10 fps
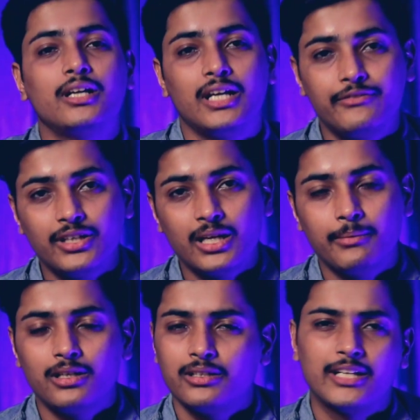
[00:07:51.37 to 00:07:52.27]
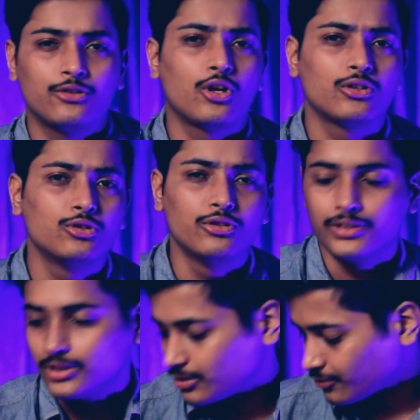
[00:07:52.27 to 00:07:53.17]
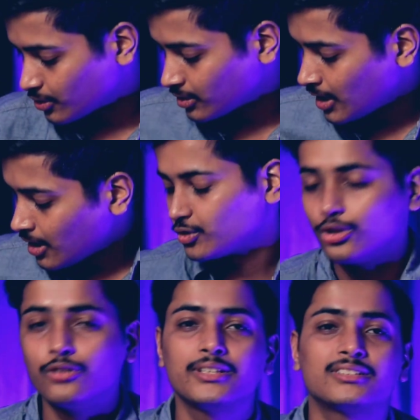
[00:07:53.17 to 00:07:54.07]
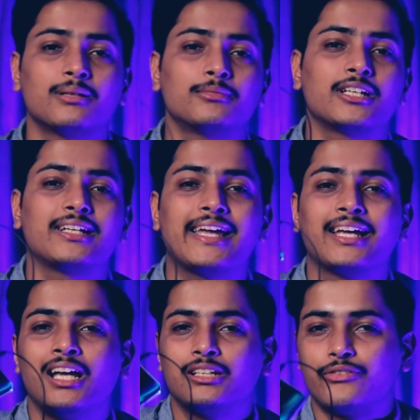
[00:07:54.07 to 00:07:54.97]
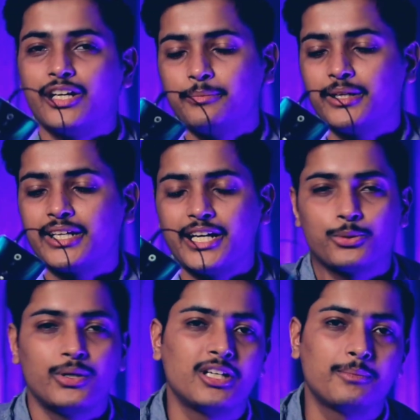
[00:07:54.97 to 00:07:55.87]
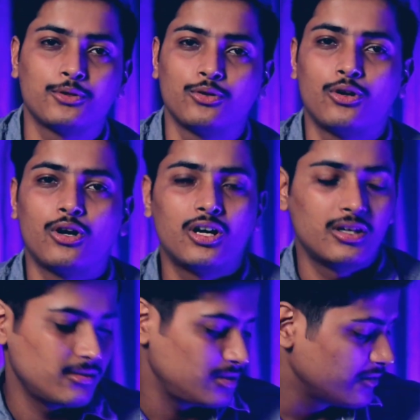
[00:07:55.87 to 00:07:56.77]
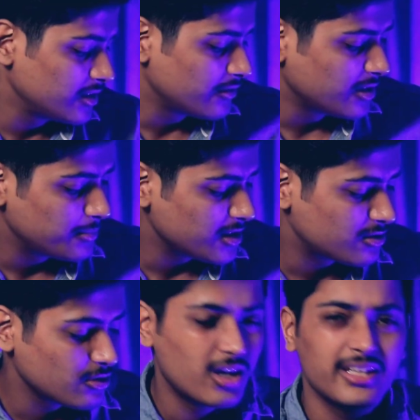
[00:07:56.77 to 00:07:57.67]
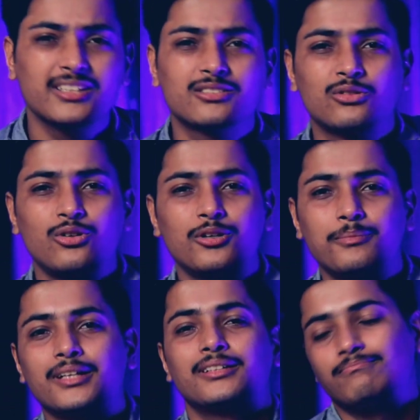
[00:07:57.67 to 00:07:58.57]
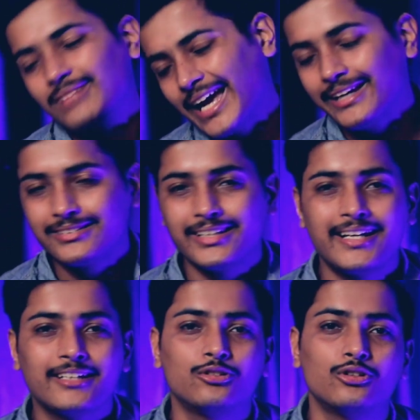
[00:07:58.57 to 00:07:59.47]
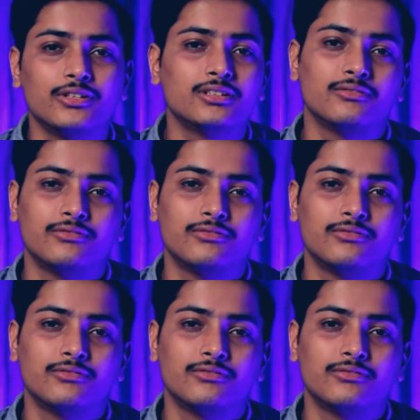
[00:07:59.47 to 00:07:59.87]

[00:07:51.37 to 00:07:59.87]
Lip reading: heavy gamer, then don't go with this phone. Go with something like the Redmi K20 Pro, or even the OnePlus Nord is good, but I say that go with